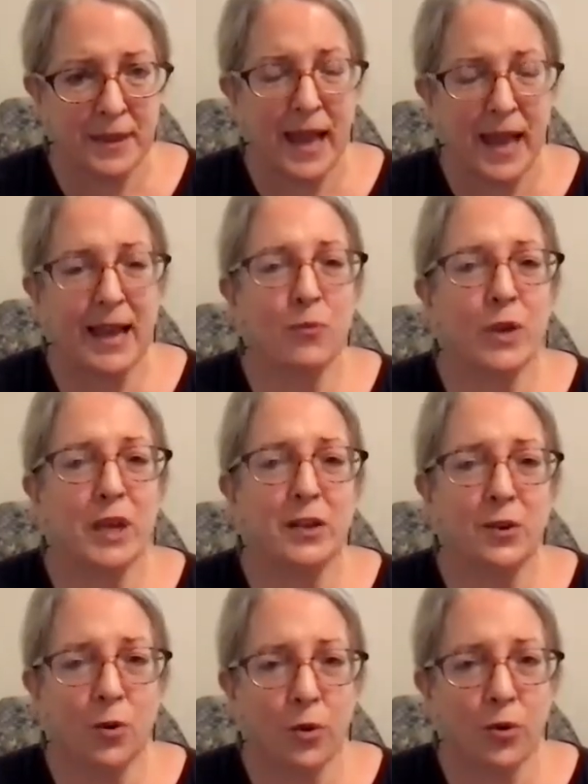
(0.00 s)
And we
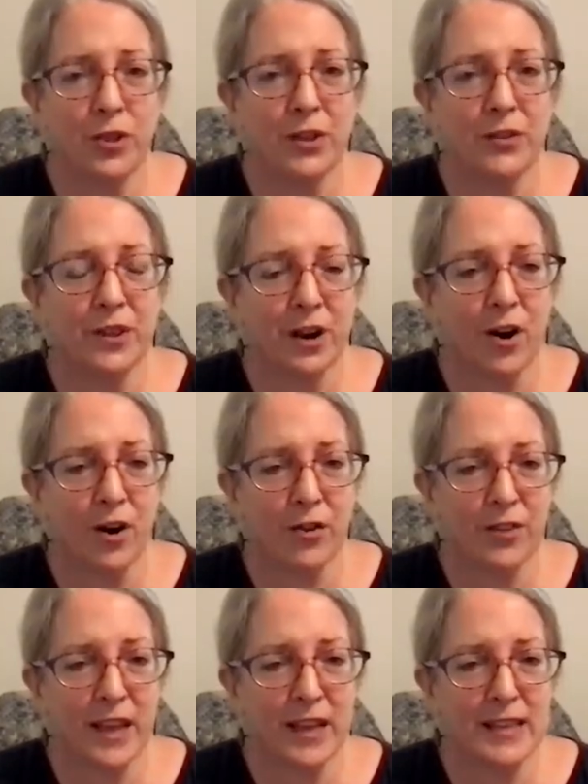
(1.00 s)
know that there are
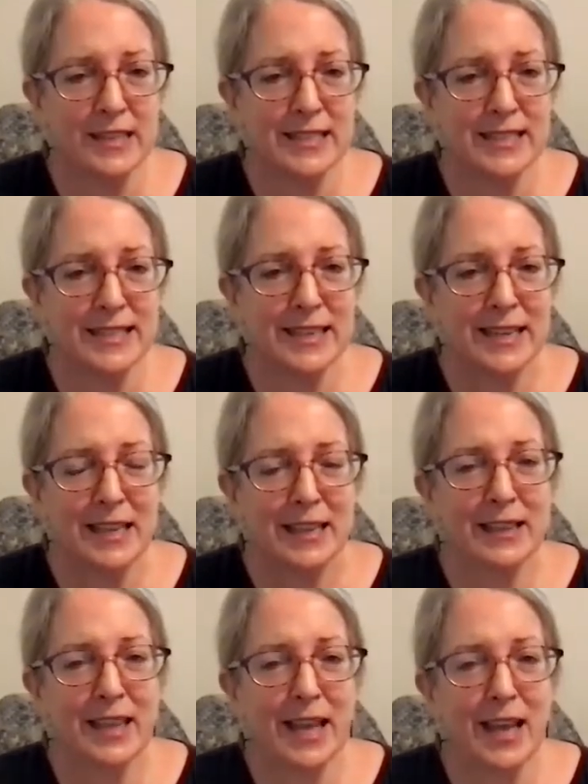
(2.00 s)
things
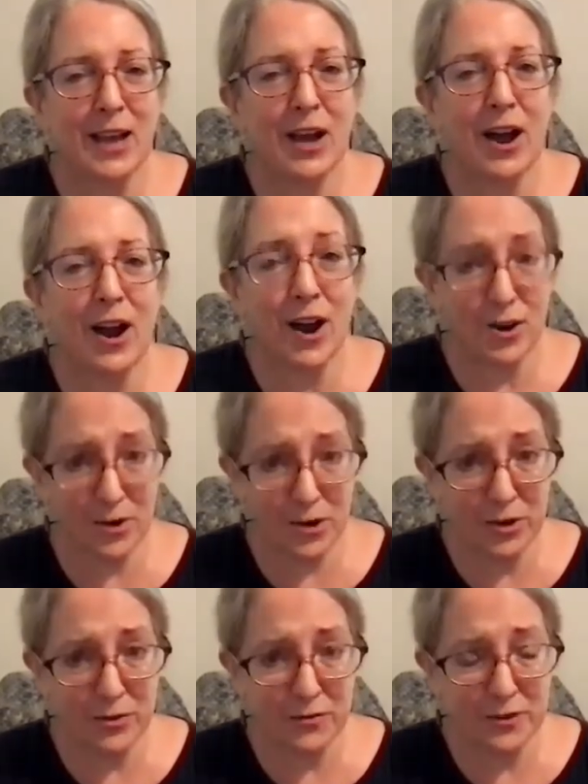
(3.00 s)
that are
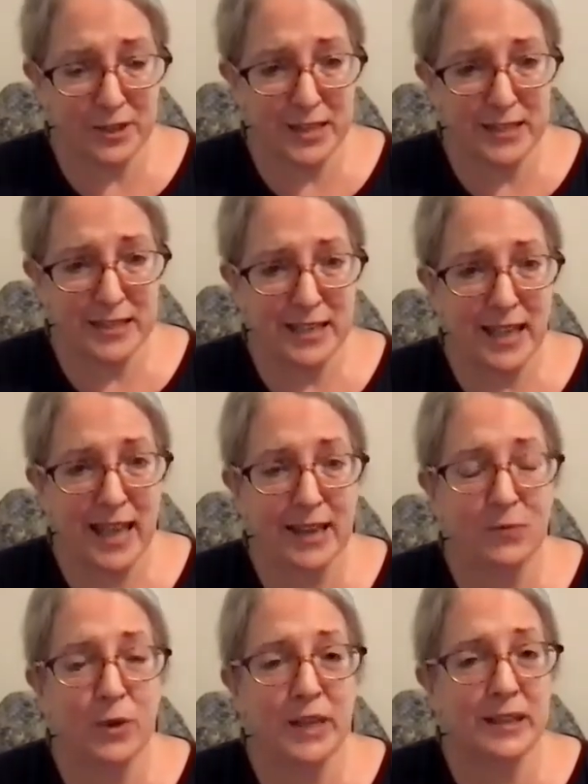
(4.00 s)
good for us
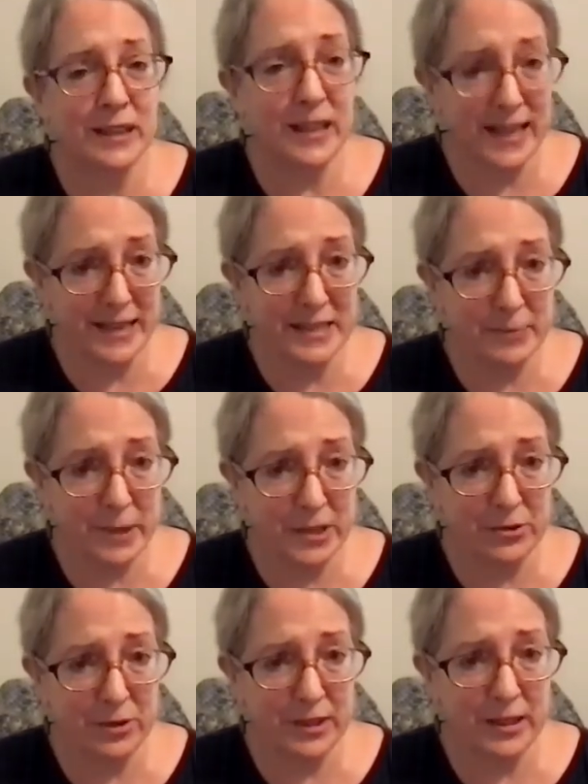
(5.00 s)
and we like to be
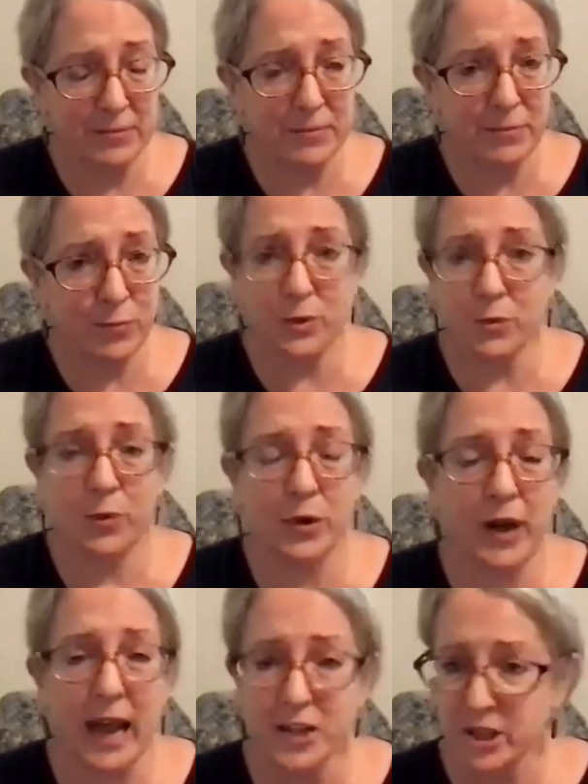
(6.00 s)
doing them. We're
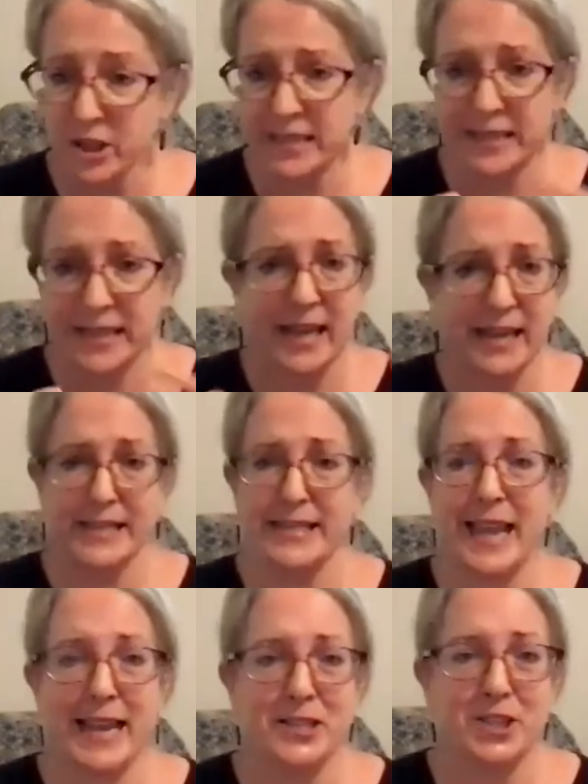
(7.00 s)
actually setting
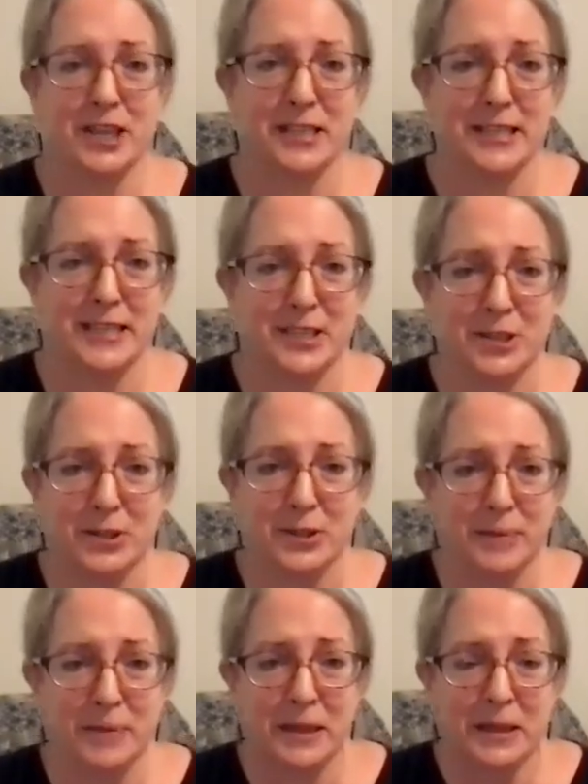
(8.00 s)
intentions to do
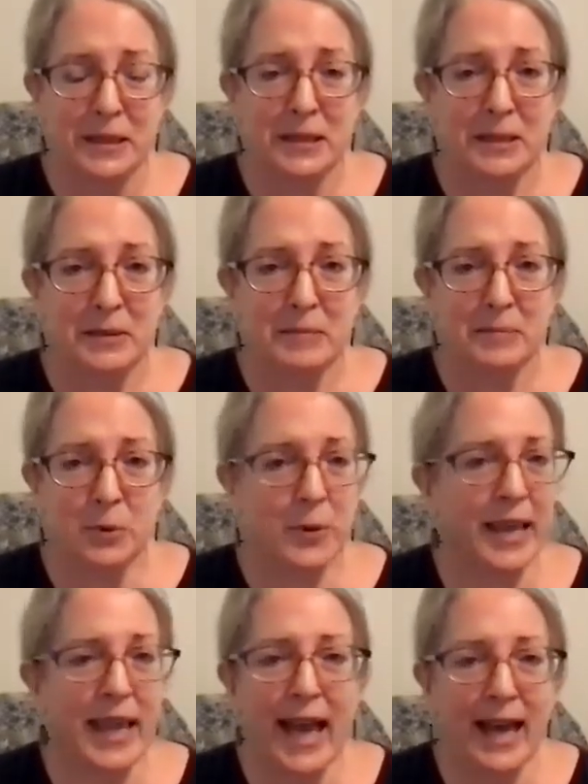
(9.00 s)
them, but we
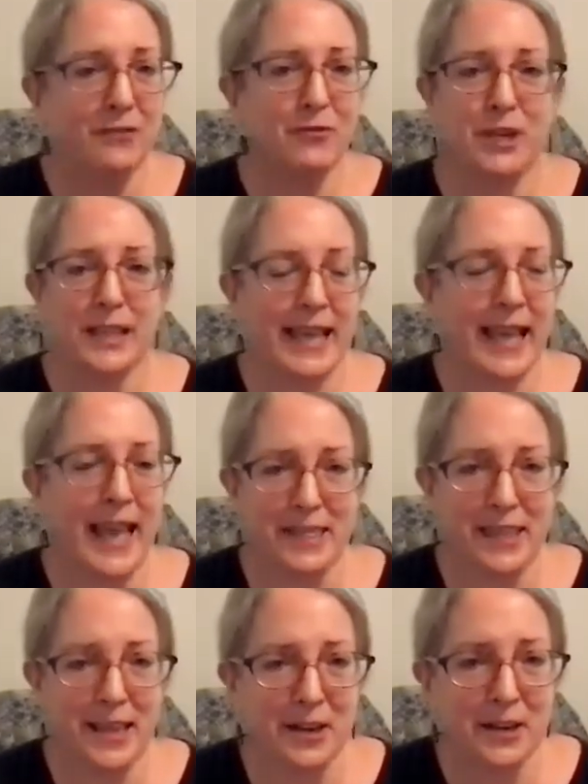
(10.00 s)
can't really get
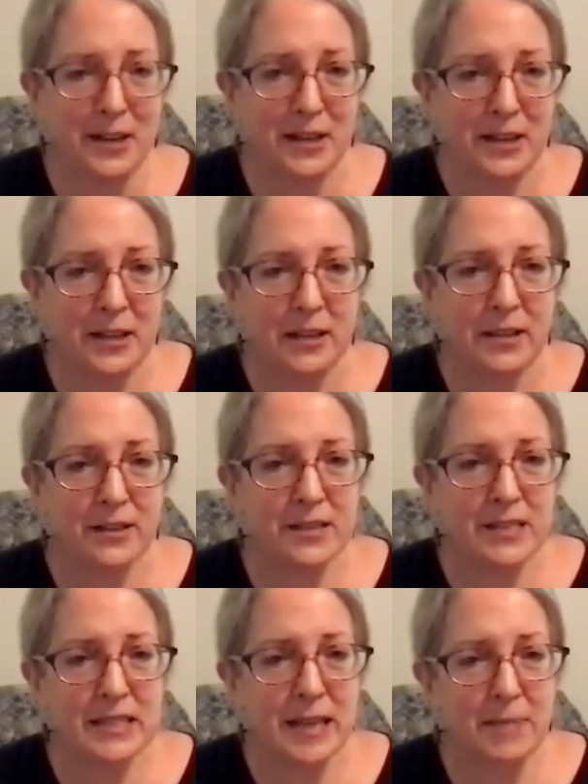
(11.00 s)
there. There's
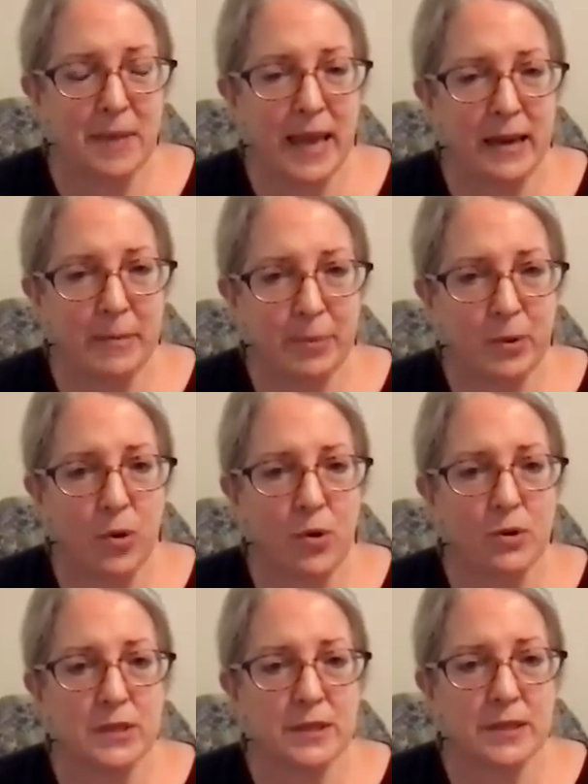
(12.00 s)
some kind of
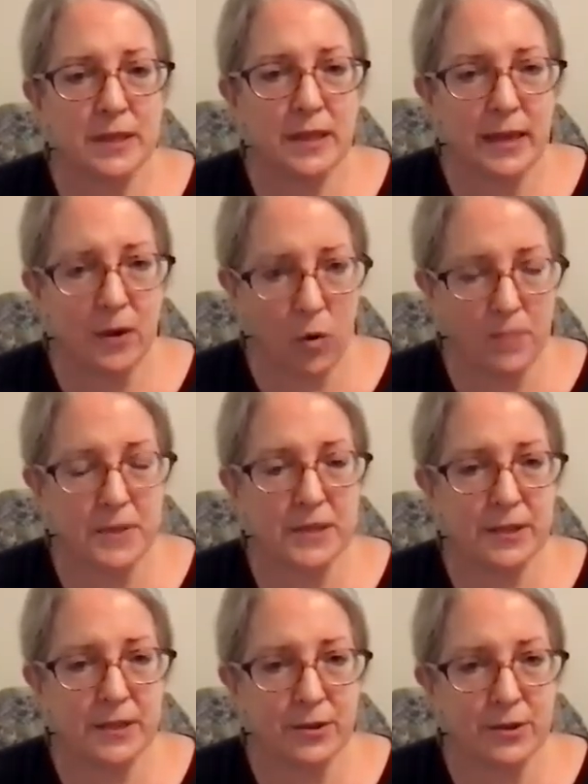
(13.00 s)
blocks and
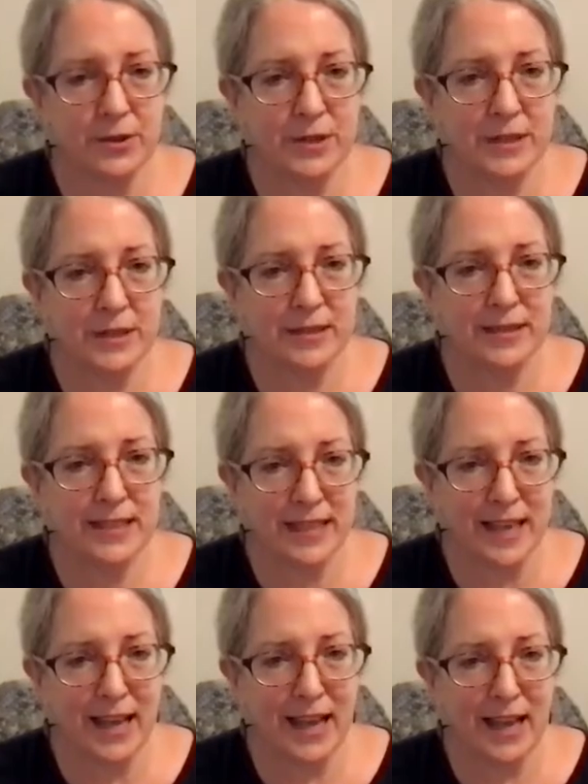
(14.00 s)
obstacles to
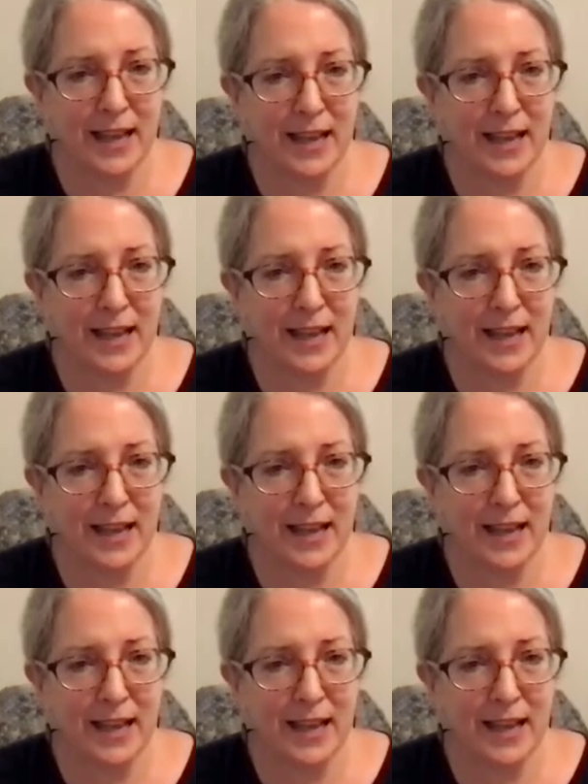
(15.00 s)
that.